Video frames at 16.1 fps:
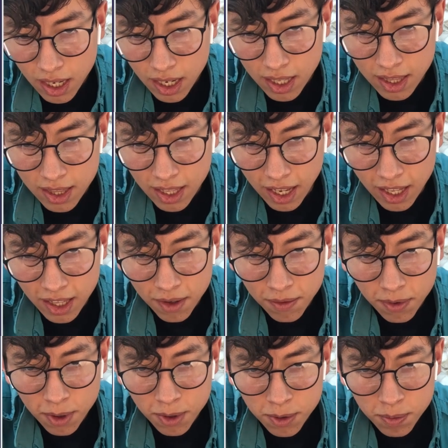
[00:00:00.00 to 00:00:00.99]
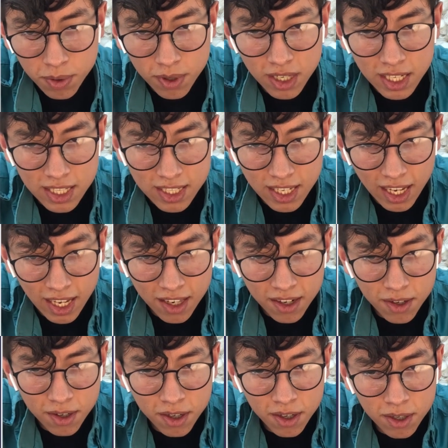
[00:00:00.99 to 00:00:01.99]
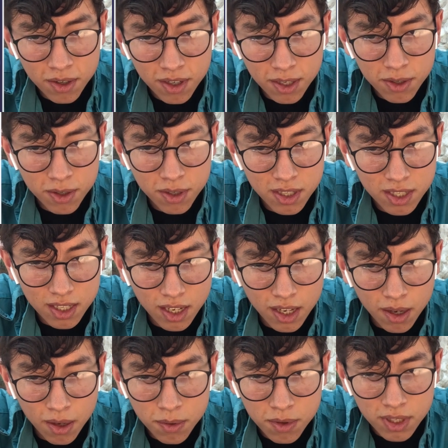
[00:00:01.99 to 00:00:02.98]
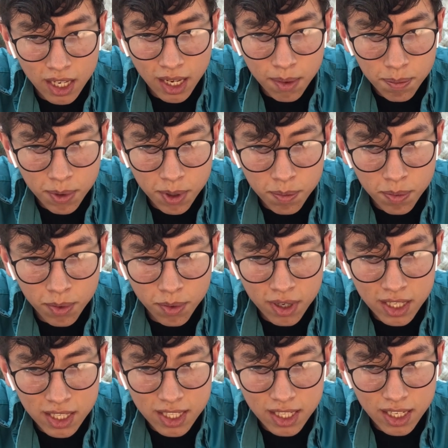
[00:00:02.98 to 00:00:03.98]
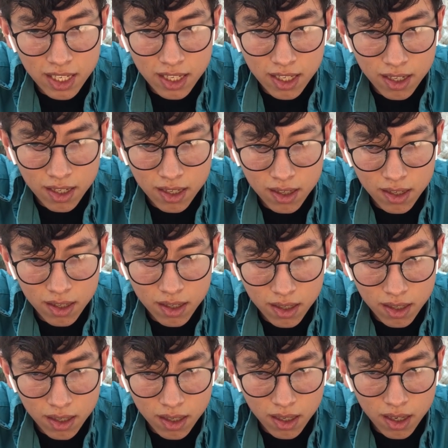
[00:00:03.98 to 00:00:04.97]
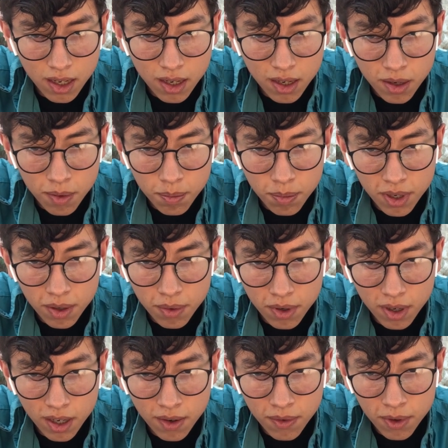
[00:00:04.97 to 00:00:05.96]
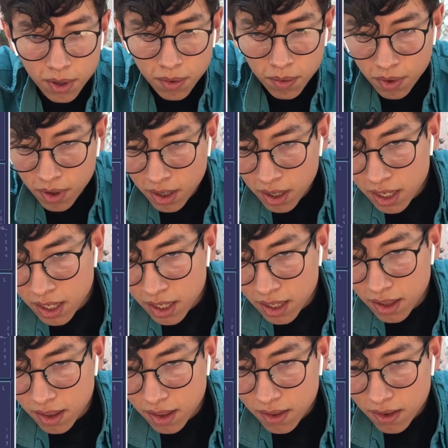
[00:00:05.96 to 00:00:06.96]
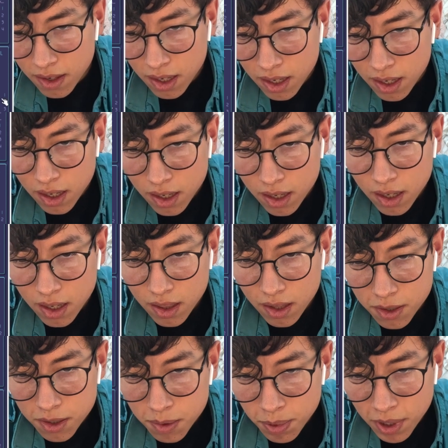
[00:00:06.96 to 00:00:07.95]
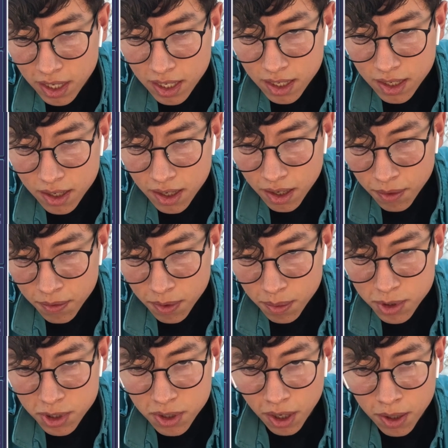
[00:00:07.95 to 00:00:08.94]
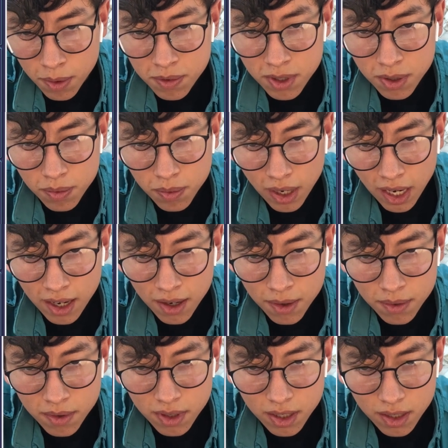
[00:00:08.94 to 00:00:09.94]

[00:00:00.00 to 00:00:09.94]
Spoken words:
And then the LFO is pretty standard. You can just type your points in, put it wherever you want. There's a button to go from sharp to round.